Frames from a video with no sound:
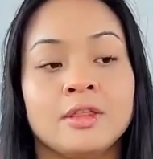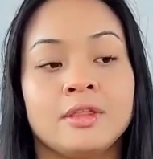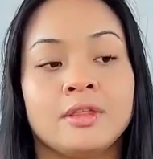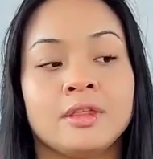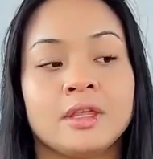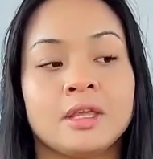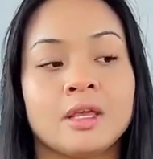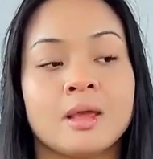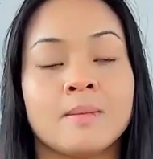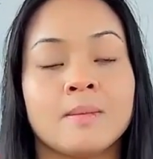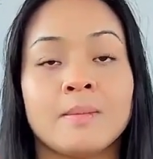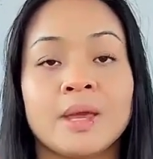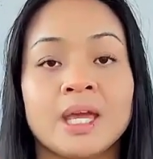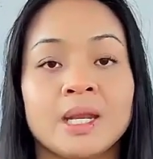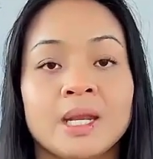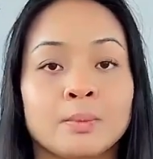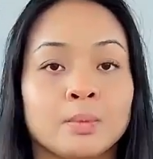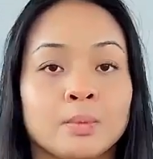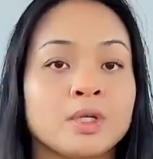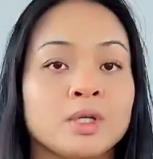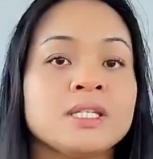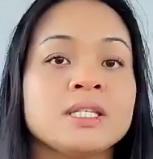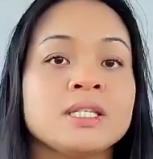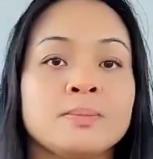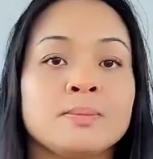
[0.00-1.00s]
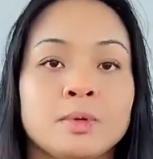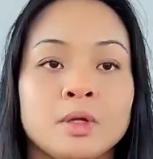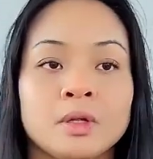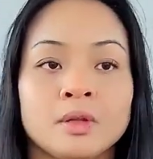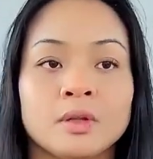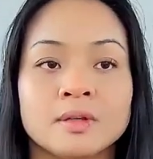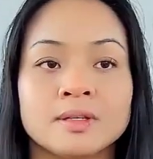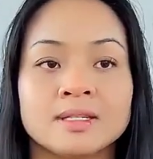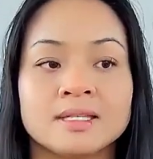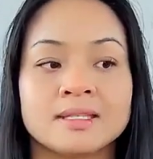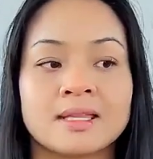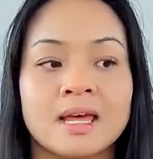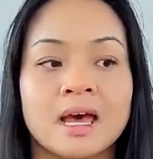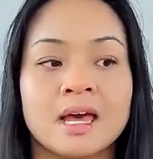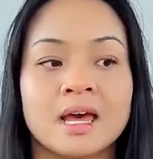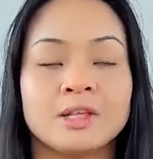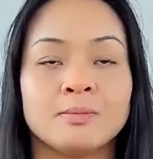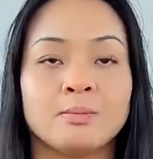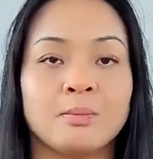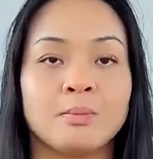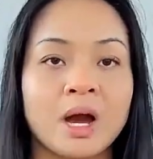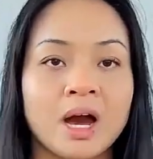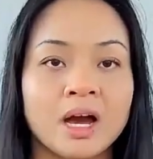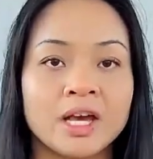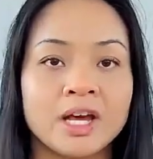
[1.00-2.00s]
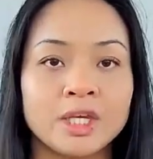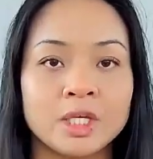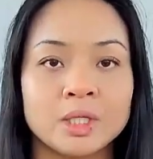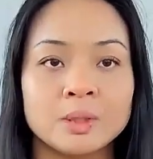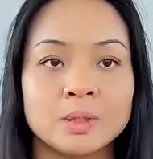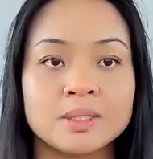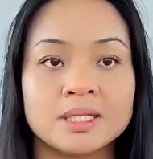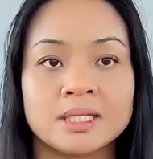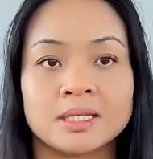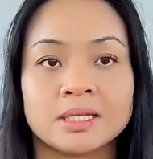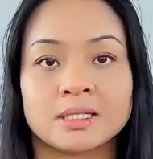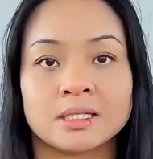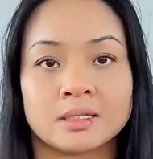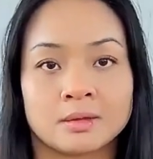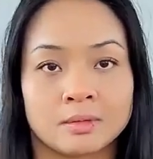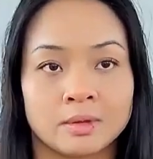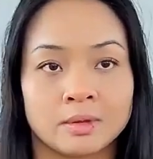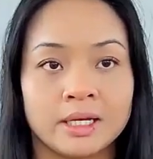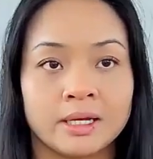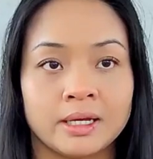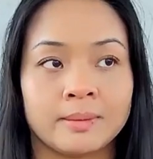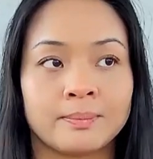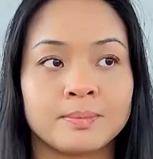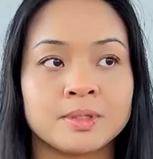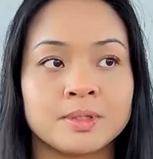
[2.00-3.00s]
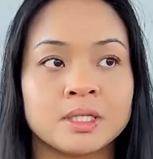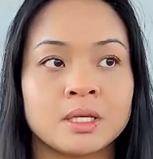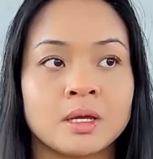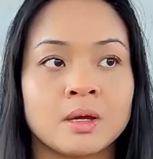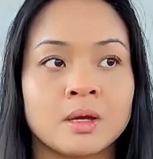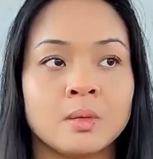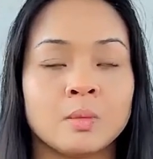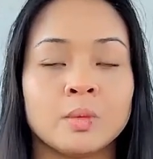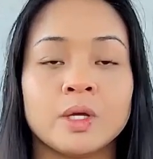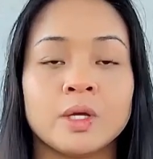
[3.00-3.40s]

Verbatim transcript: the main principles that by using scripts,